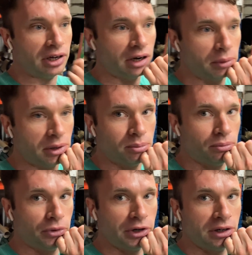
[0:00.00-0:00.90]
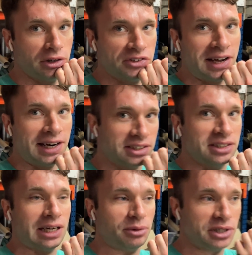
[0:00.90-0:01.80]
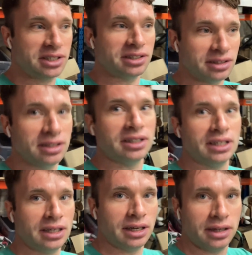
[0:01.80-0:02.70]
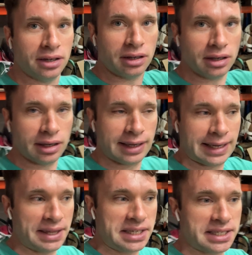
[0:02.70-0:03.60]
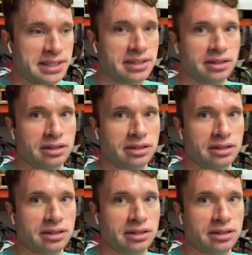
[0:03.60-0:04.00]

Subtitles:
I'm going to bring snacks and sandwiches and get this